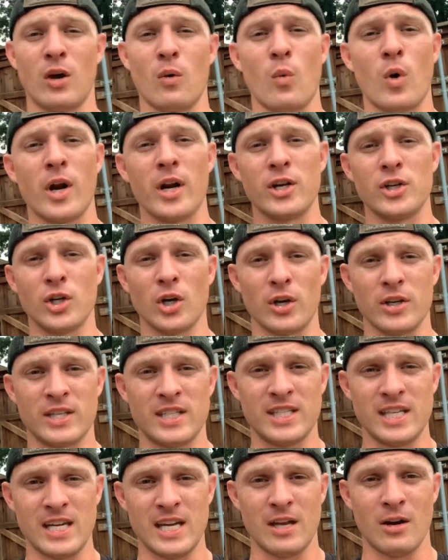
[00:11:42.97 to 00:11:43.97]
I wanted y'all to
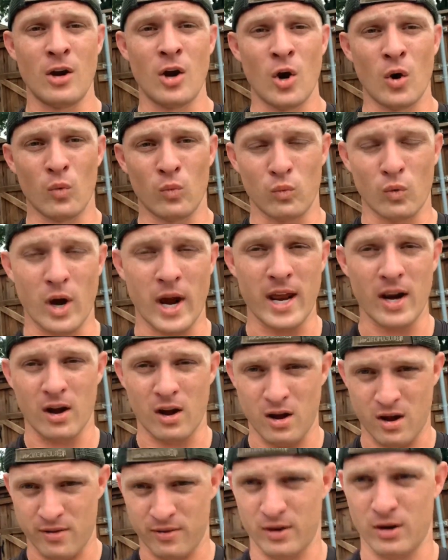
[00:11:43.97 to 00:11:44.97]
see it right
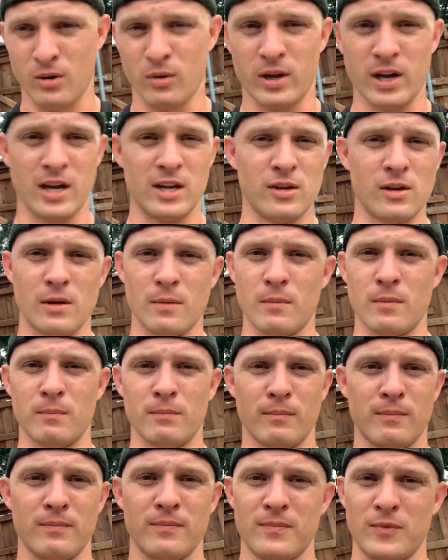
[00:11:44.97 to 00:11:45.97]
on there, okay?
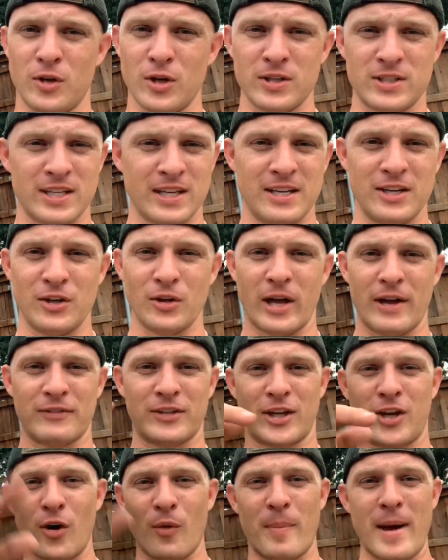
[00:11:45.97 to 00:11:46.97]
Goodson, you'll have
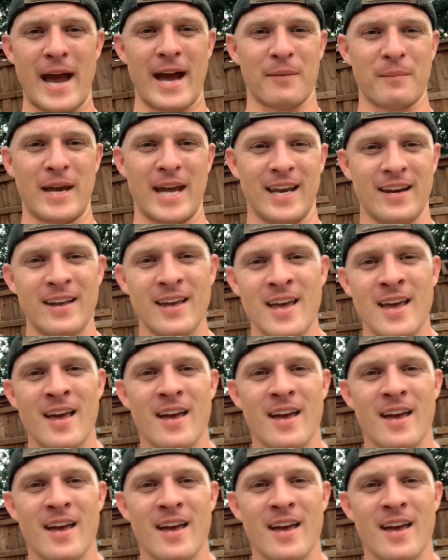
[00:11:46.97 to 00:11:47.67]
to go back, man.